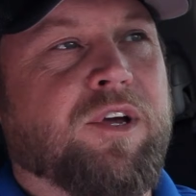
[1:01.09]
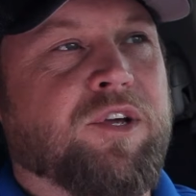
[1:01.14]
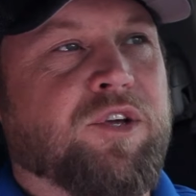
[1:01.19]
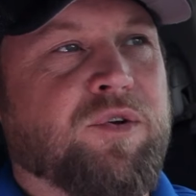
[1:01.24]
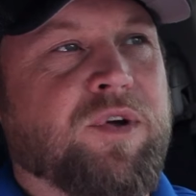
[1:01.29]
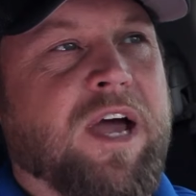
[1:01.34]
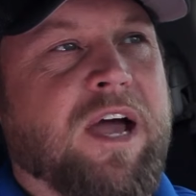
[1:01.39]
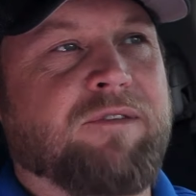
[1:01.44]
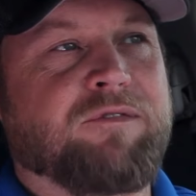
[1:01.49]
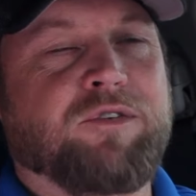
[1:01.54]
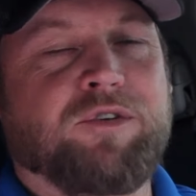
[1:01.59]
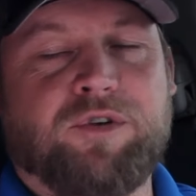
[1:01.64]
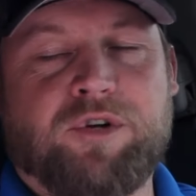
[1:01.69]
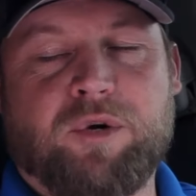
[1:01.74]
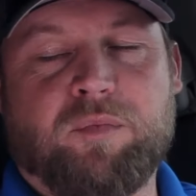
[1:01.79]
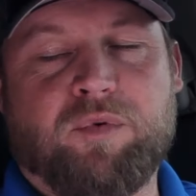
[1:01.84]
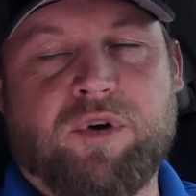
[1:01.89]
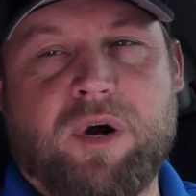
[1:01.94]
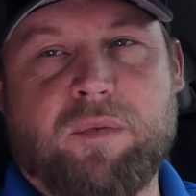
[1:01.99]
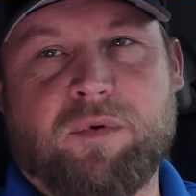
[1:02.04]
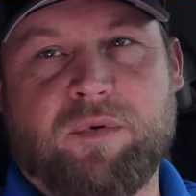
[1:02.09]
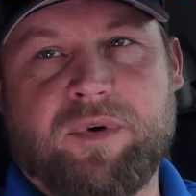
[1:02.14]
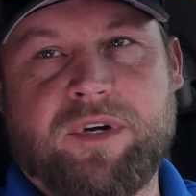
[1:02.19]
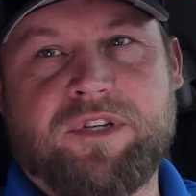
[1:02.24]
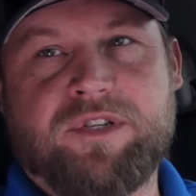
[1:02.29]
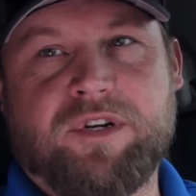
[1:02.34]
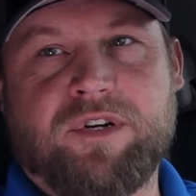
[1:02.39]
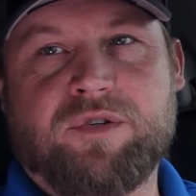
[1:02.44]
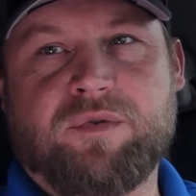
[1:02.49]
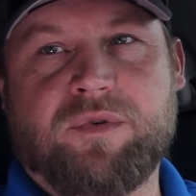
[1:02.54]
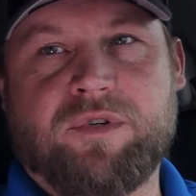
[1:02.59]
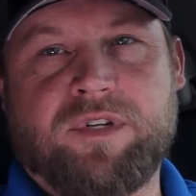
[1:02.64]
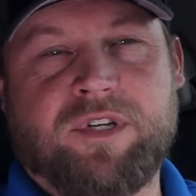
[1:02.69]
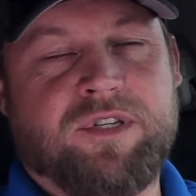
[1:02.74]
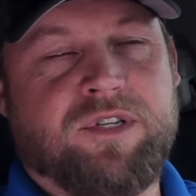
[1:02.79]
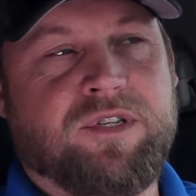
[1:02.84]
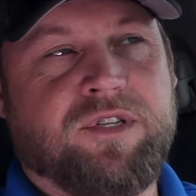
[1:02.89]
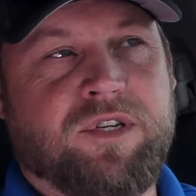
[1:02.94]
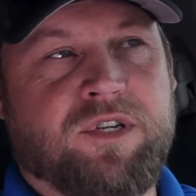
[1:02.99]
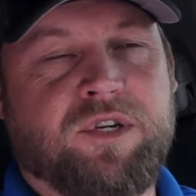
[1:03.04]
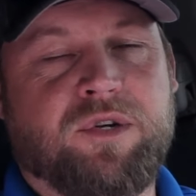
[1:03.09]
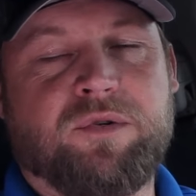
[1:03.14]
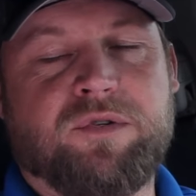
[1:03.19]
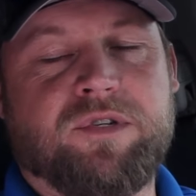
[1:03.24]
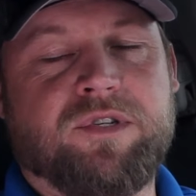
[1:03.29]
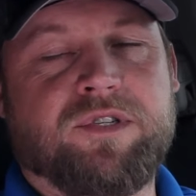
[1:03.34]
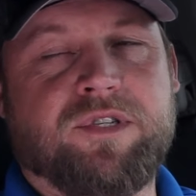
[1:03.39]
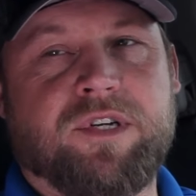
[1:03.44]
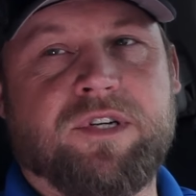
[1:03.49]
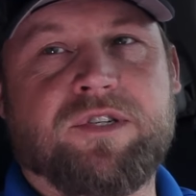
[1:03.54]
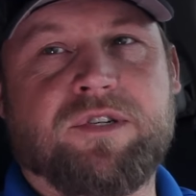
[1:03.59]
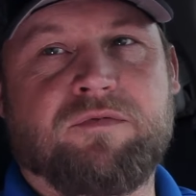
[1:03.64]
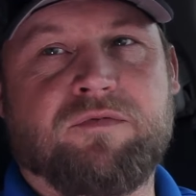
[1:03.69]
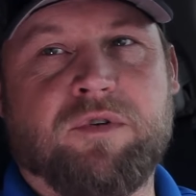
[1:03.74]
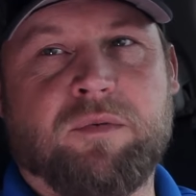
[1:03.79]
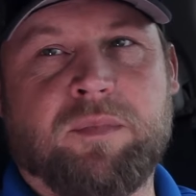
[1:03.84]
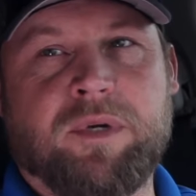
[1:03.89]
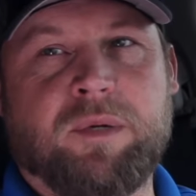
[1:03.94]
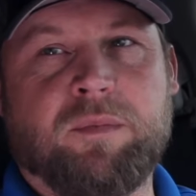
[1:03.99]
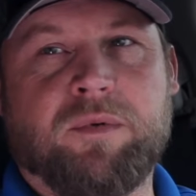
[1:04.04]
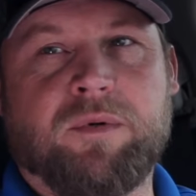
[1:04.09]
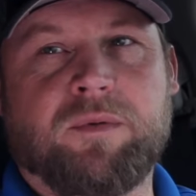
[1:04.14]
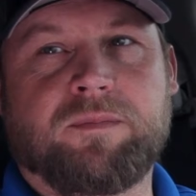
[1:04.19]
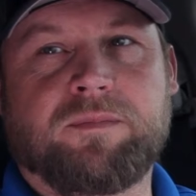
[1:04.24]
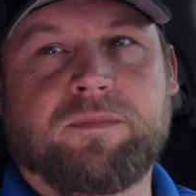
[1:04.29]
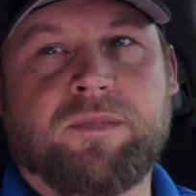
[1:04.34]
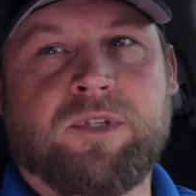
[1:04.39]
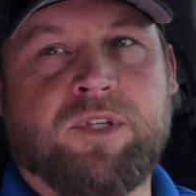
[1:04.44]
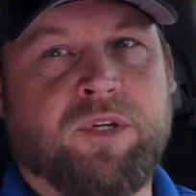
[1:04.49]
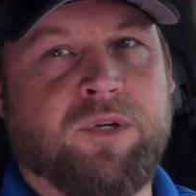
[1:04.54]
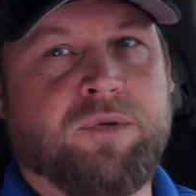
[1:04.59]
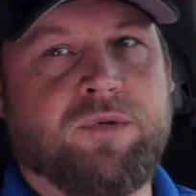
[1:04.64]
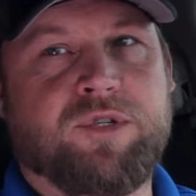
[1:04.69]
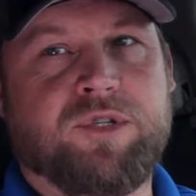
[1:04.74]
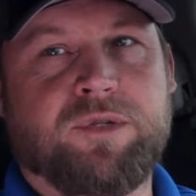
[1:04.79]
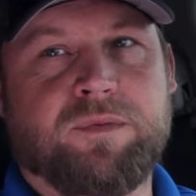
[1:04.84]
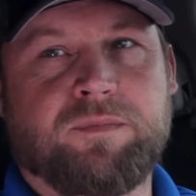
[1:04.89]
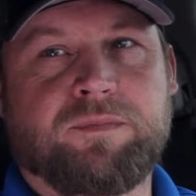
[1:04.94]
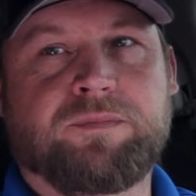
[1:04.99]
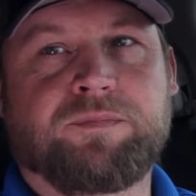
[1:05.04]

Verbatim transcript: You have to do your proper research. When this is a huge decision for people, huge.